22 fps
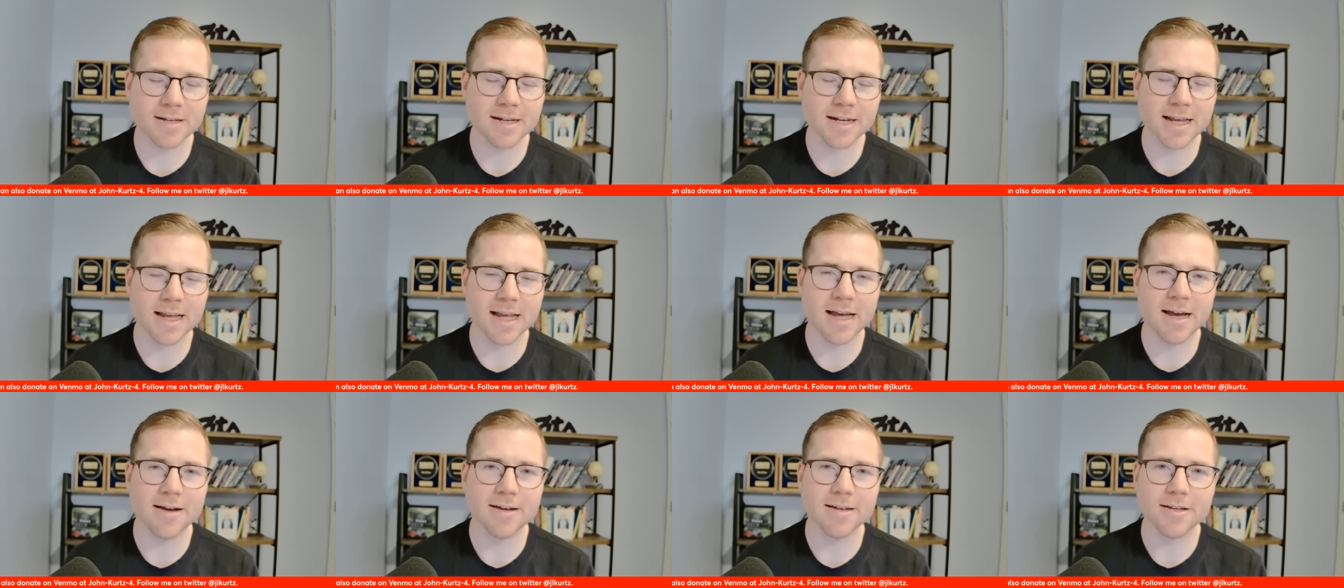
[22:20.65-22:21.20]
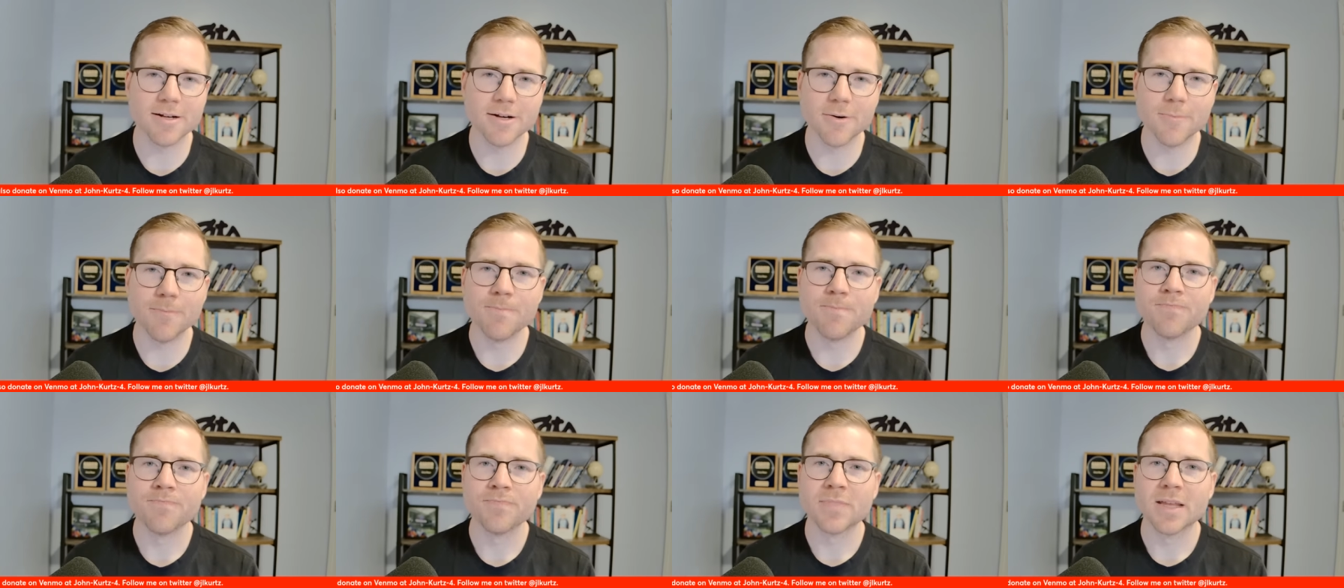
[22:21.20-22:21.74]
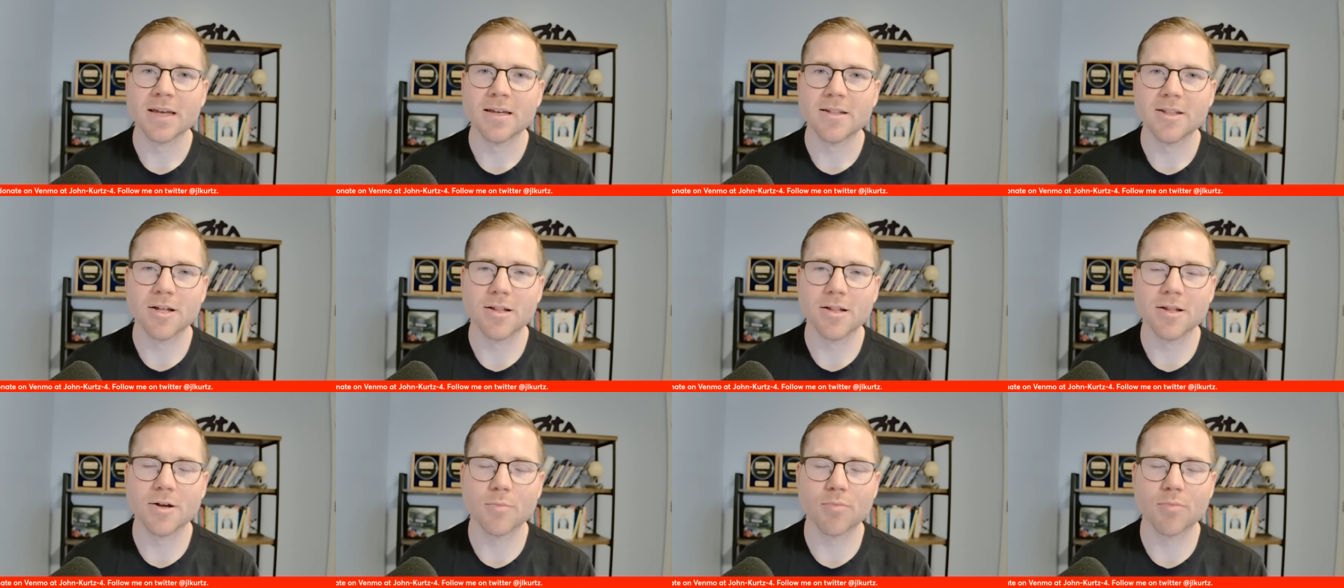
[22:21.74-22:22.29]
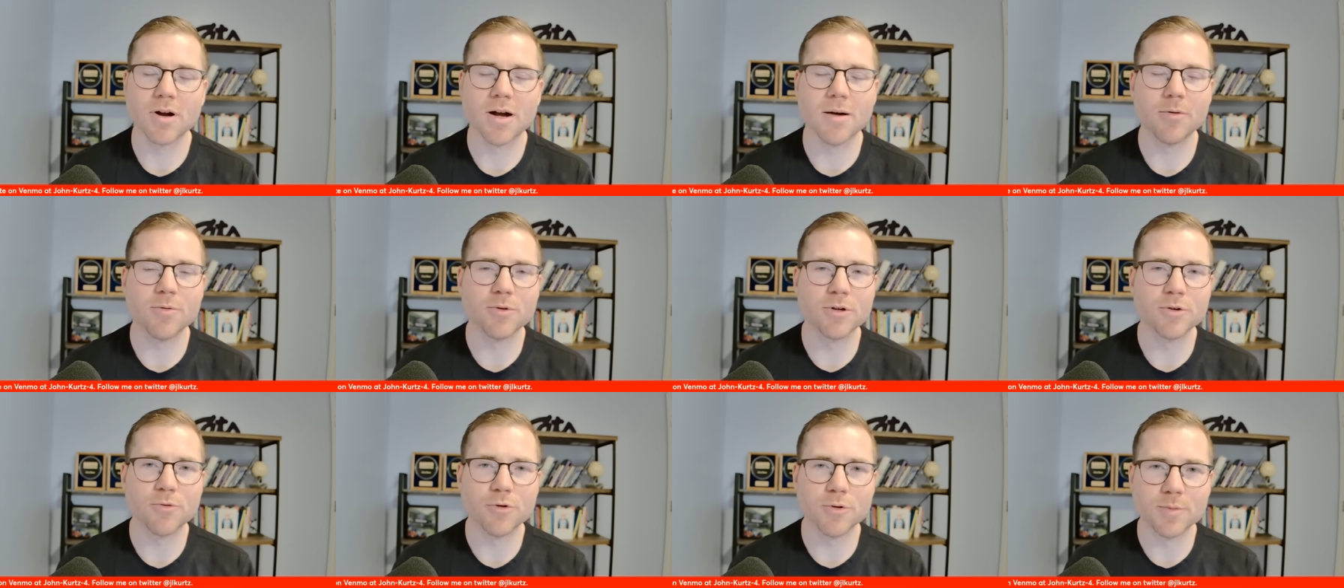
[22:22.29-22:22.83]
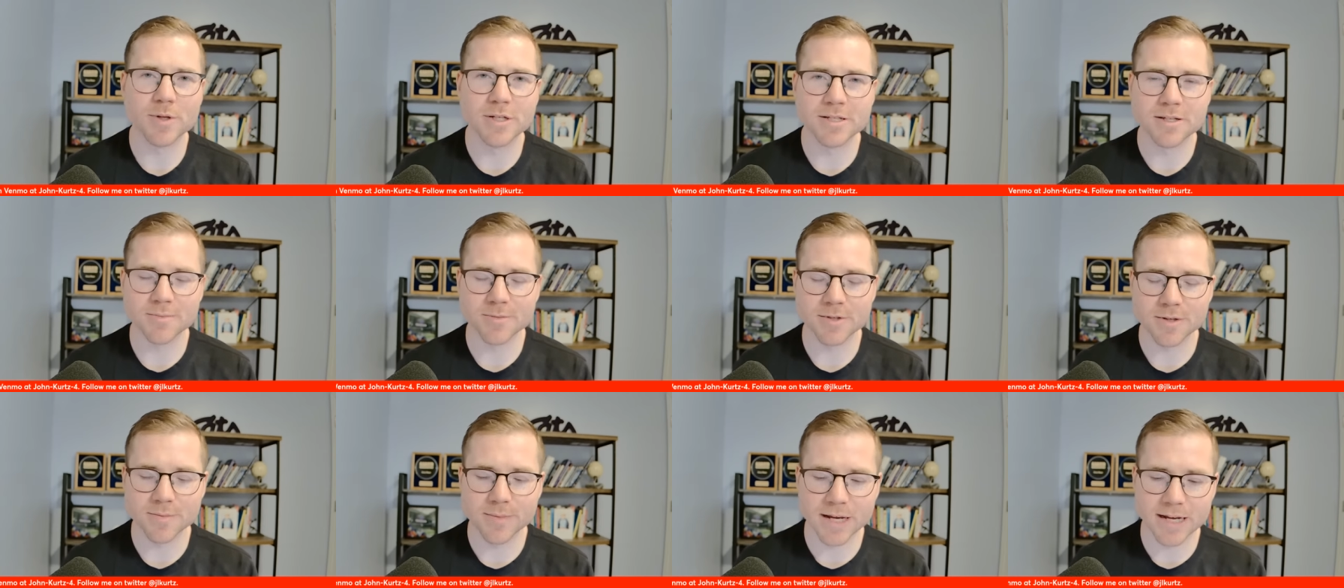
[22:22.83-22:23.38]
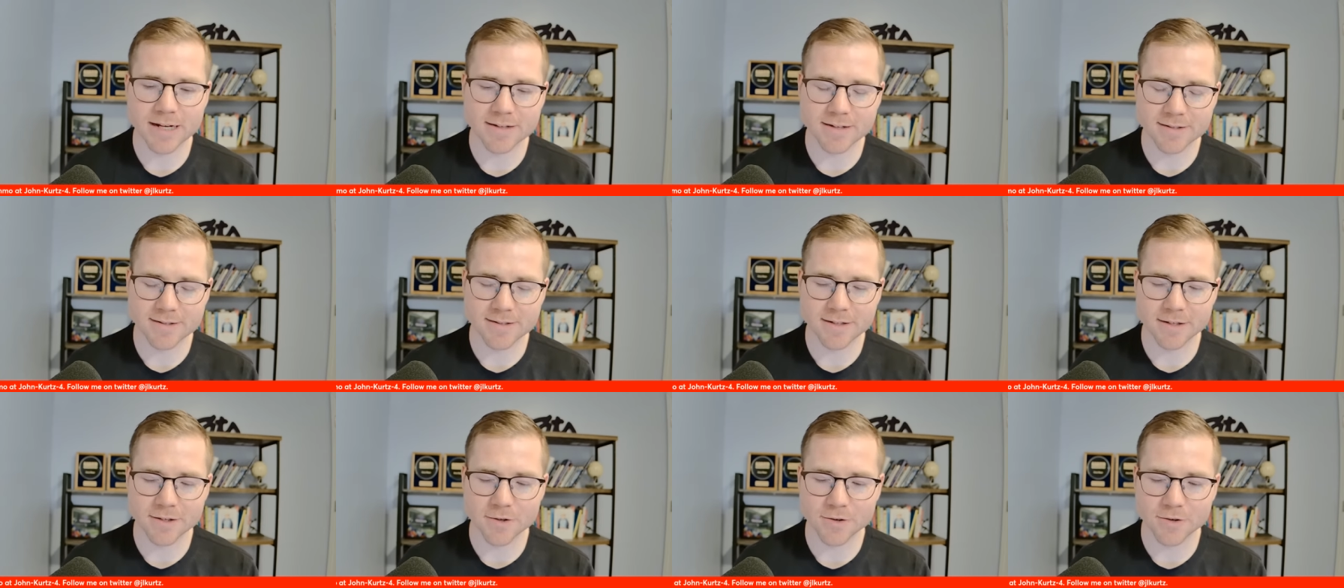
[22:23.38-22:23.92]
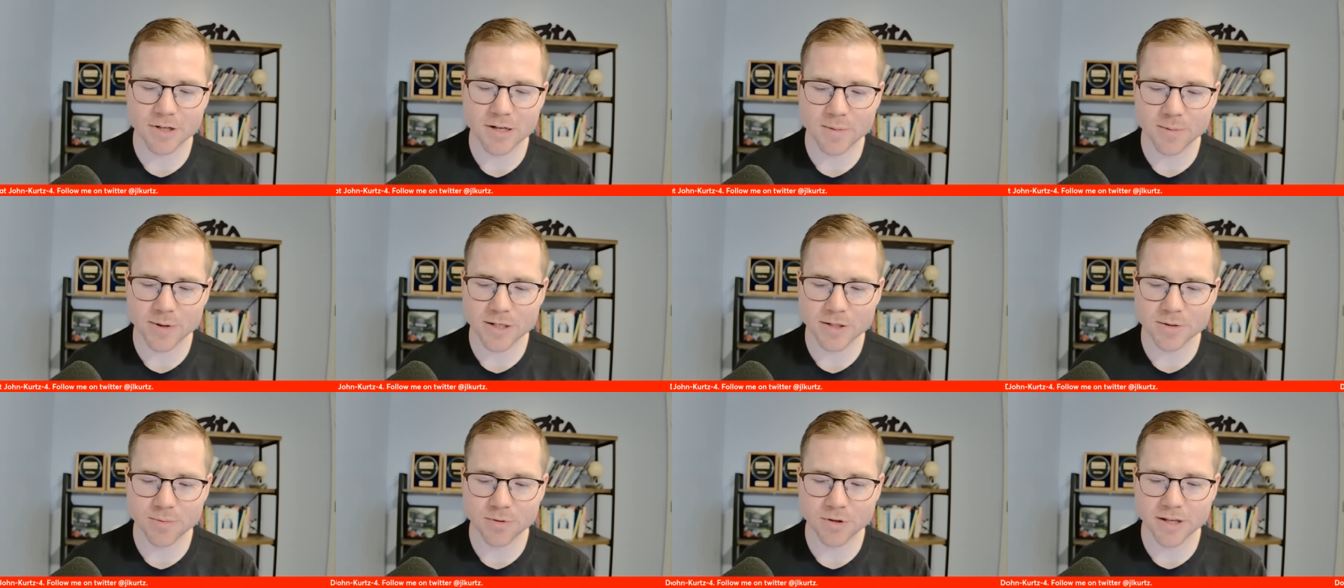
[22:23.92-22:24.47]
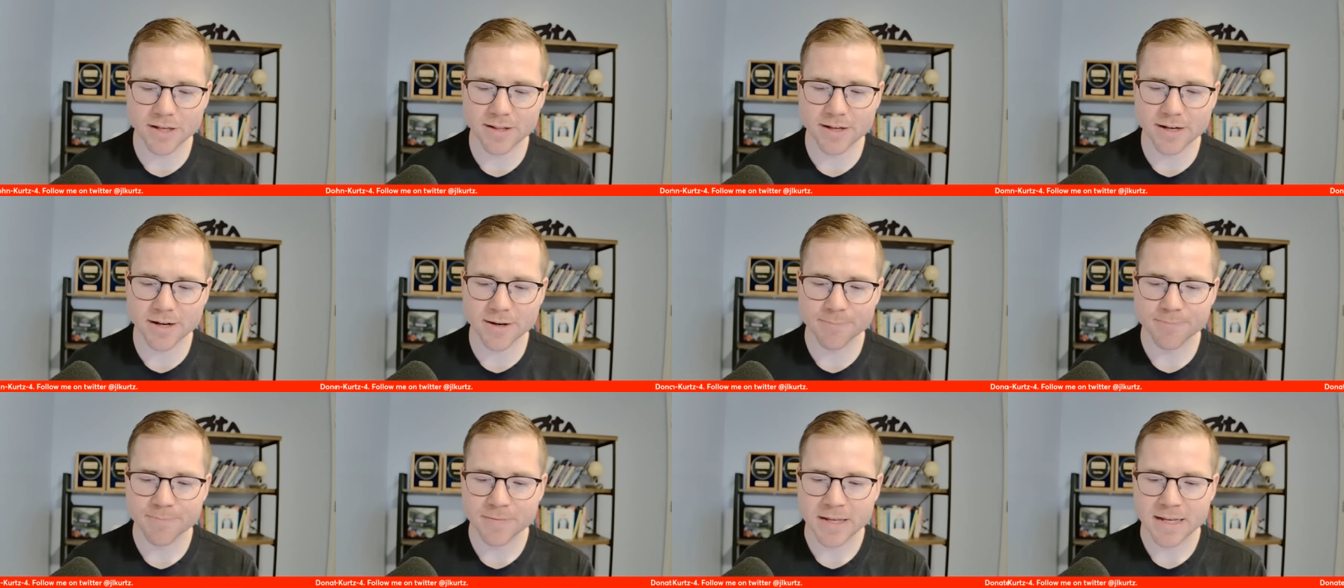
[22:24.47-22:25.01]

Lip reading: Like, how, you know, there probably would be some semantics that could come into play there.